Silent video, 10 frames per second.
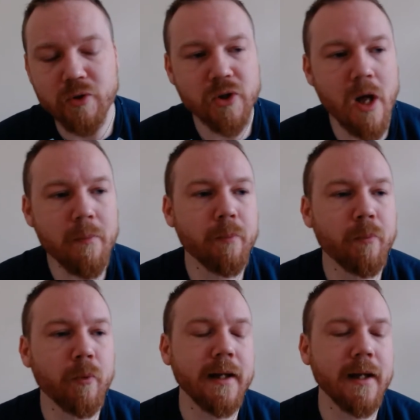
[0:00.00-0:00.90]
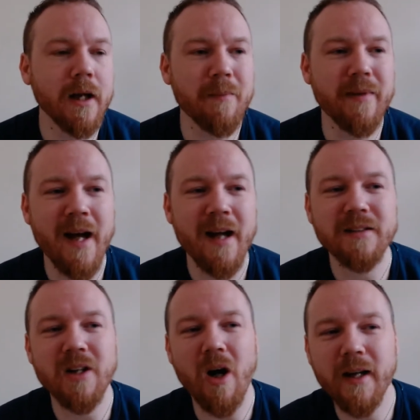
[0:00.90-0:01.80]
Starmer bringing up
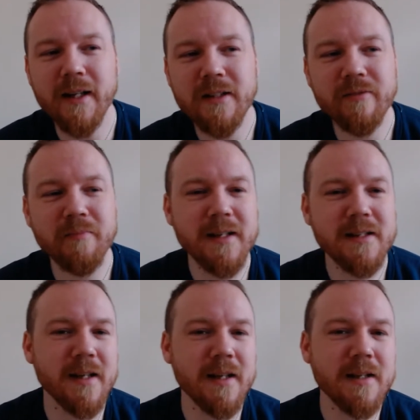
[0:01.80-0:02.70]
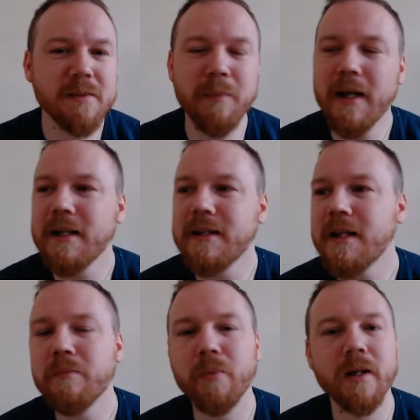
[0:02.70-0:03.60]
that kind of makes sense, but he
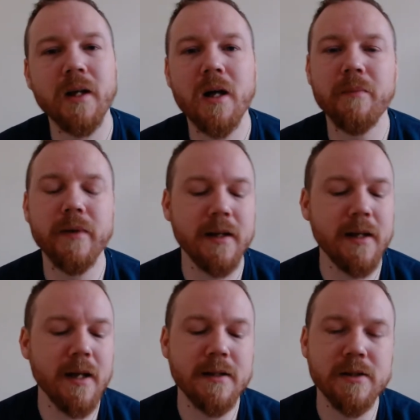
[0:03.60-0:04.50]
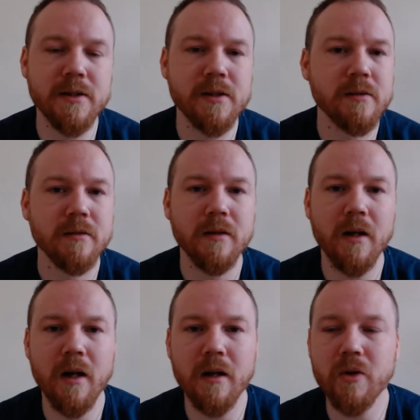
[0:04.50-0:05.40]
didn't bring up the kids
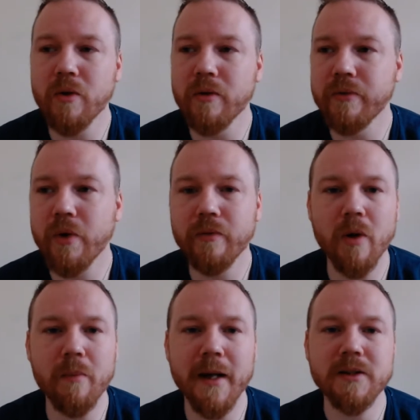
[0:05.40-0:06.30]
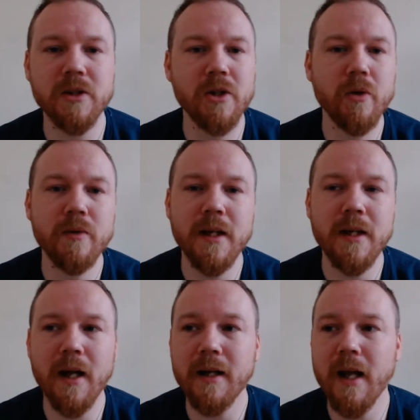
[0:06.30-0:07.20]
who've gone back to
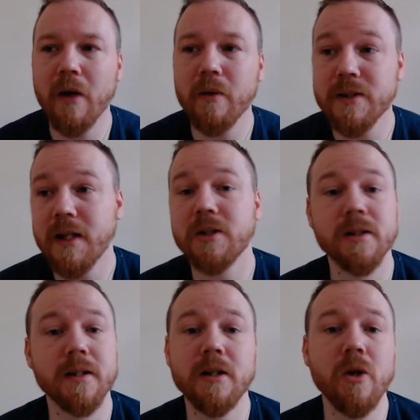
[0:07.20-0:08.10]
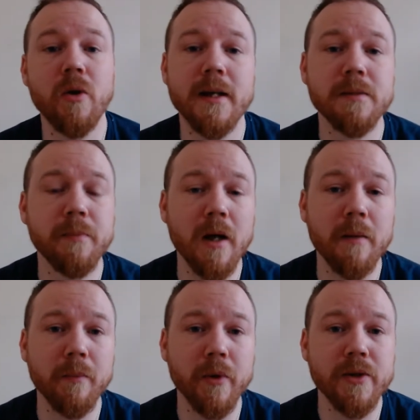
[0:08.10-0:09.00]
uni, and now essentially the uni has
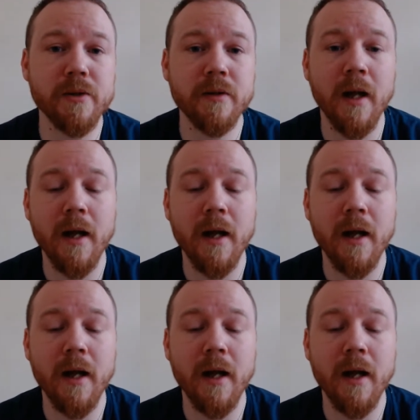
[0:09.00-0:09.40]
become a prison.